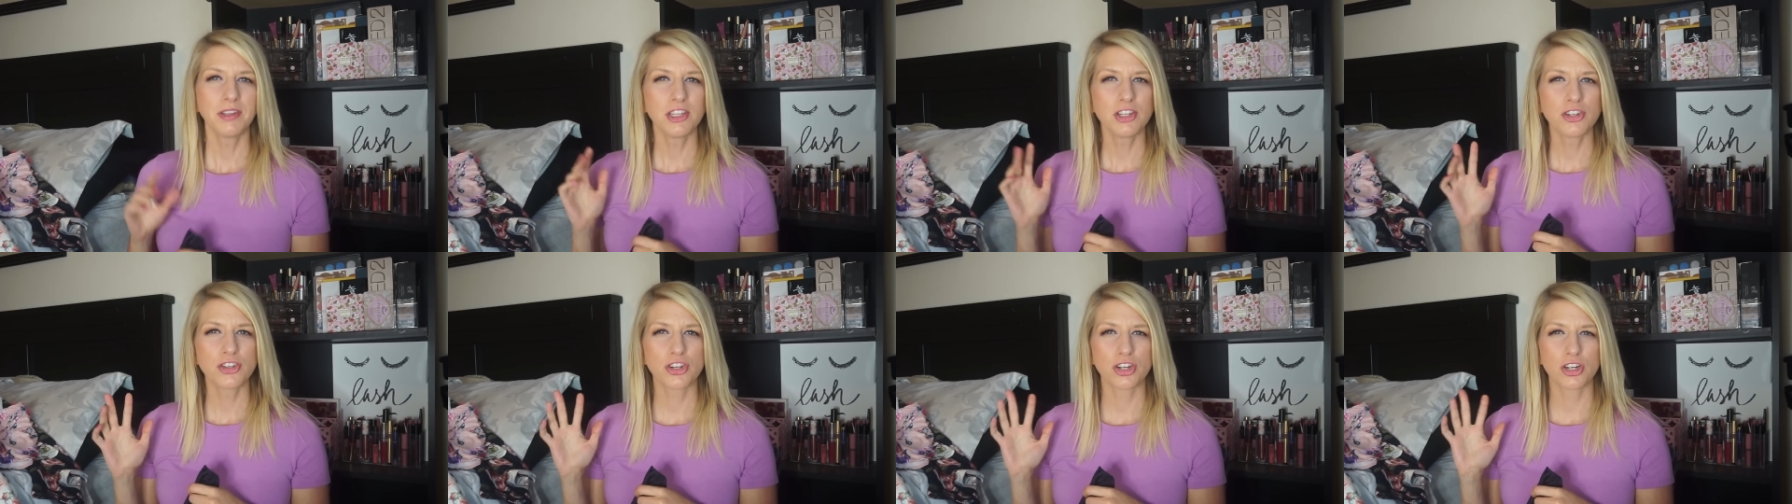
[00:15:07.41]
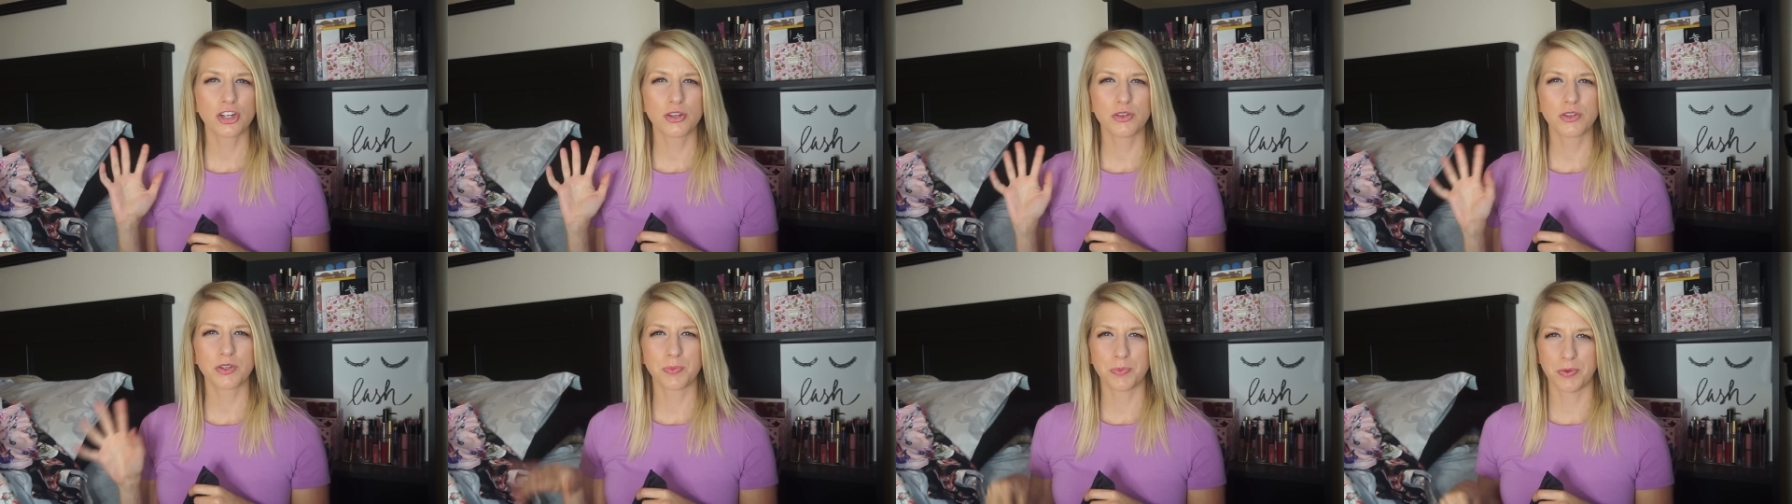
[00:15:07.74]
really sure
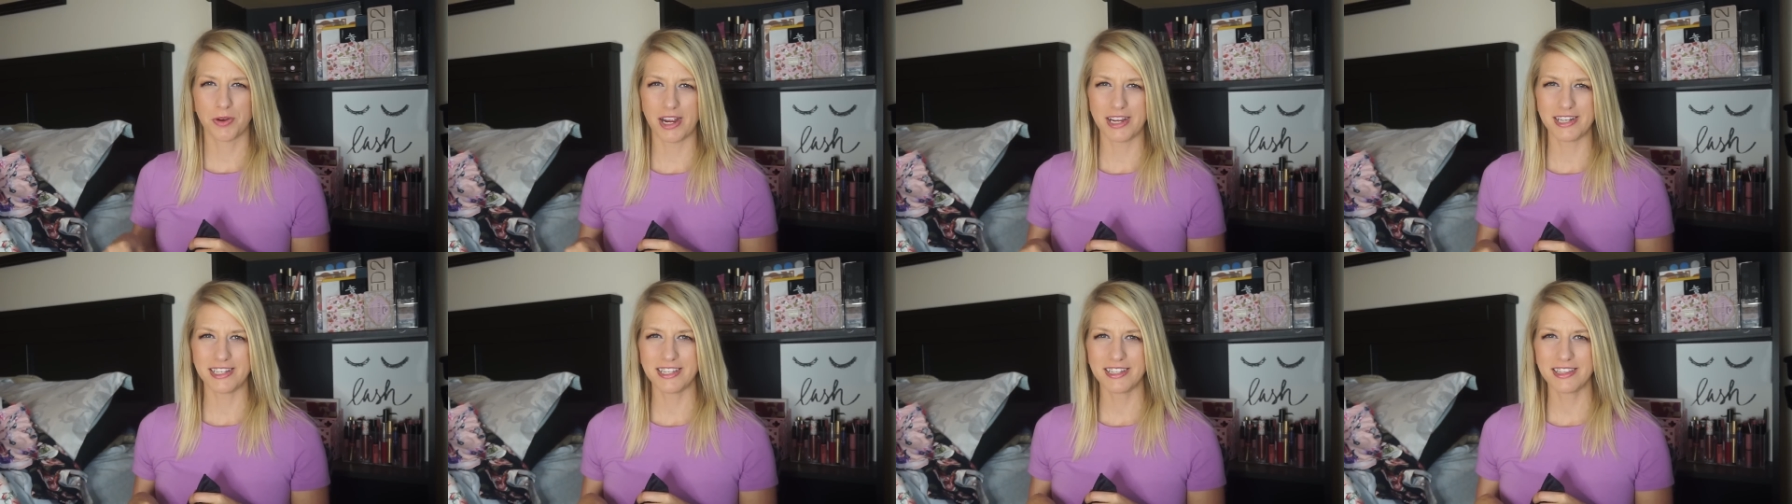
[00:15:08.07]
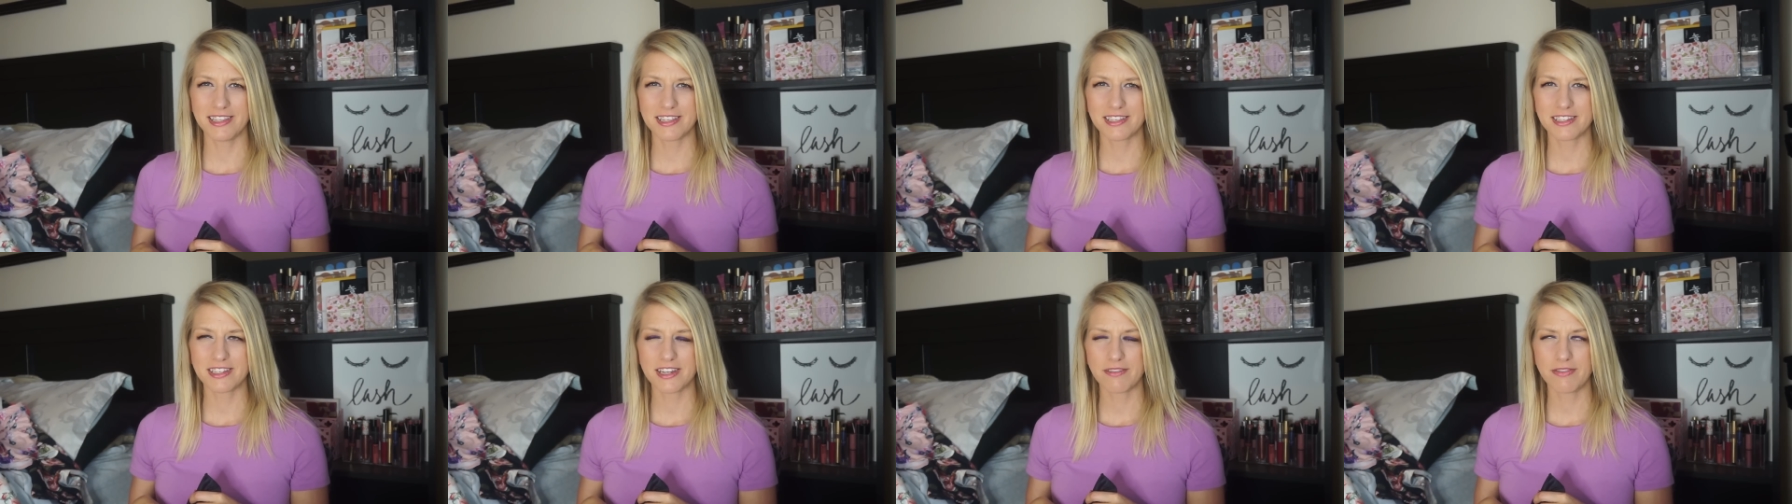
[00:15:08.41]
who's pricing
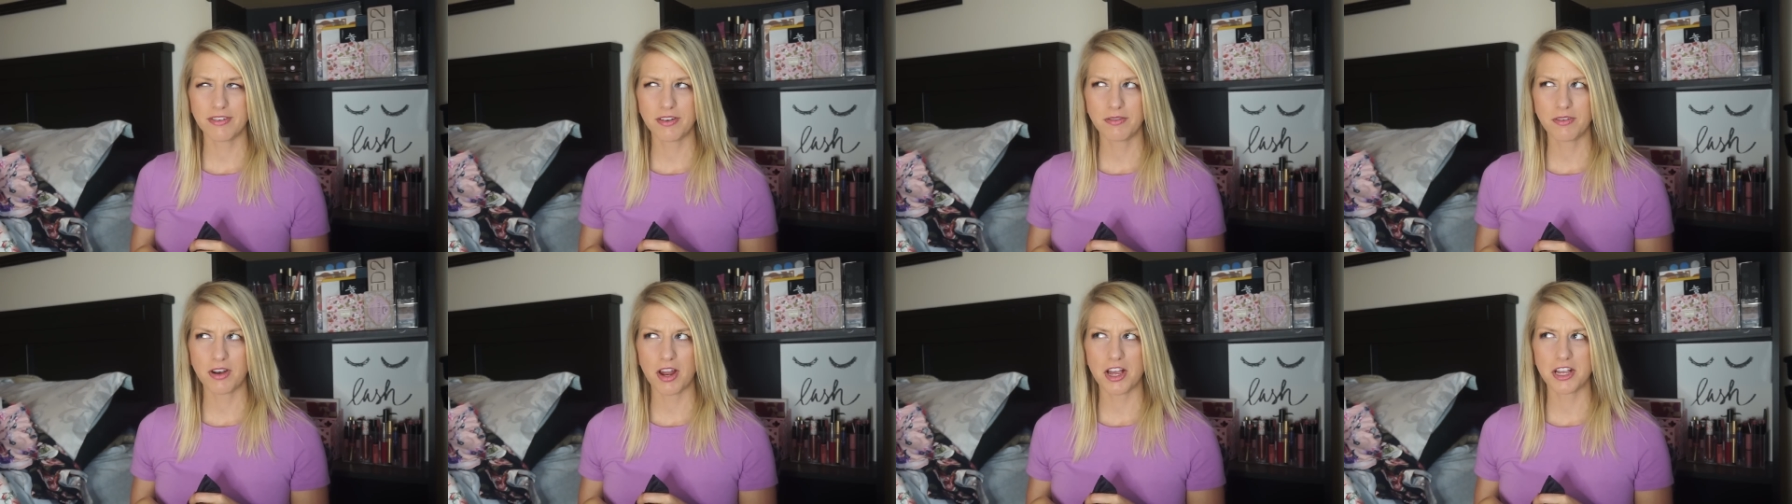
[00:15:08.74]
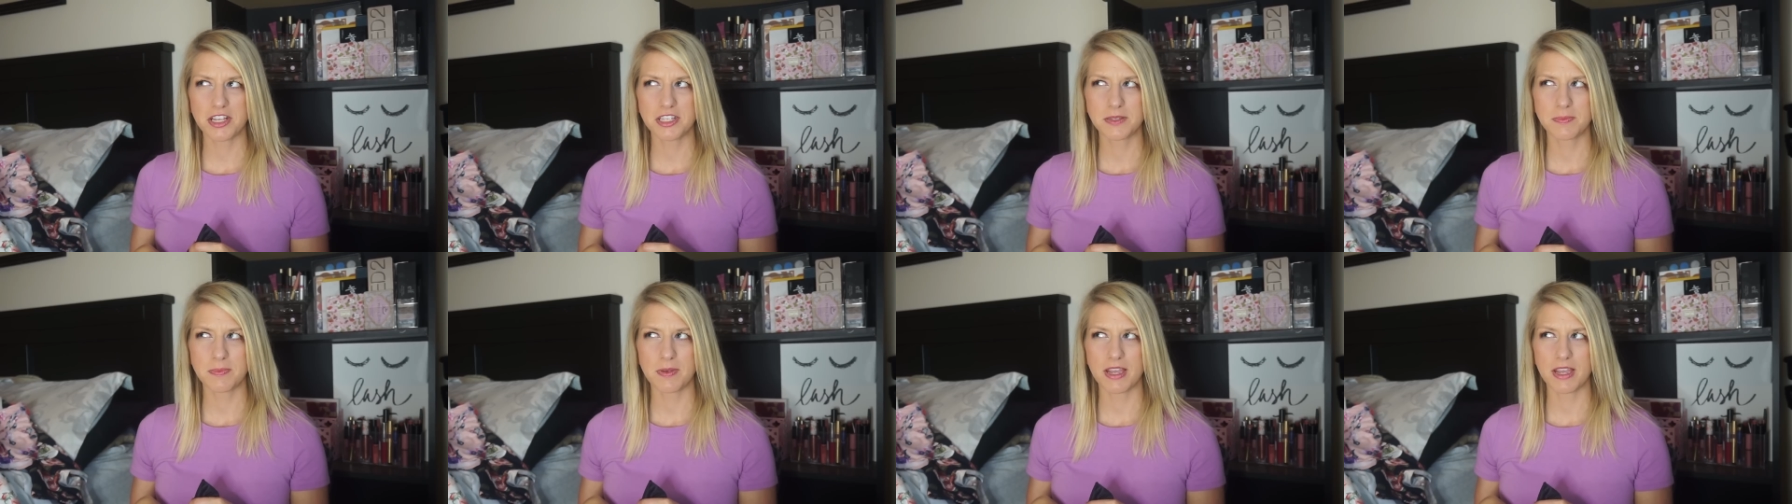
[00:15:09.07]
this stuff at Ross